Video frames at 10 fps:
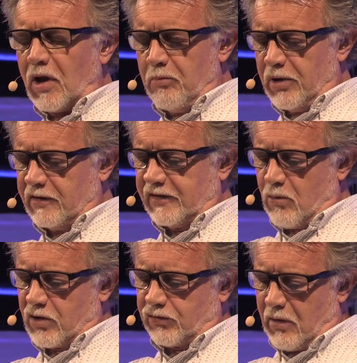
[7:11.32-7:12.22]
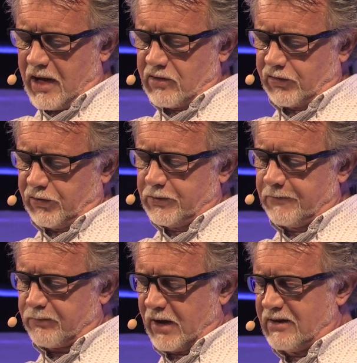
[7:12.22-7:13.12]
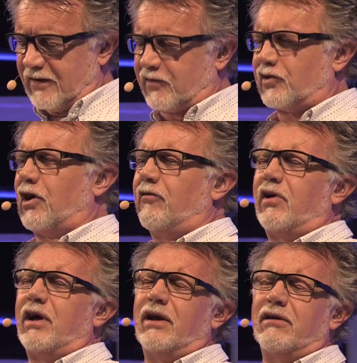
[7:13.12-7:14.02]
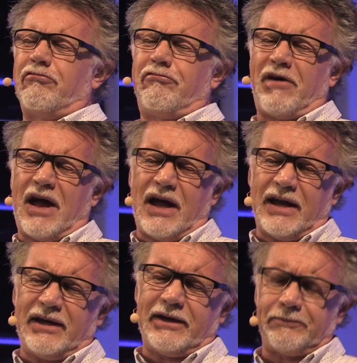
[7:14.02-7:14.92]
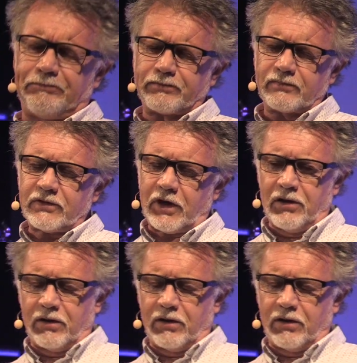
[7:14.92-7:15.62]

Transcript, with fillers: But as they were trying to discover and find and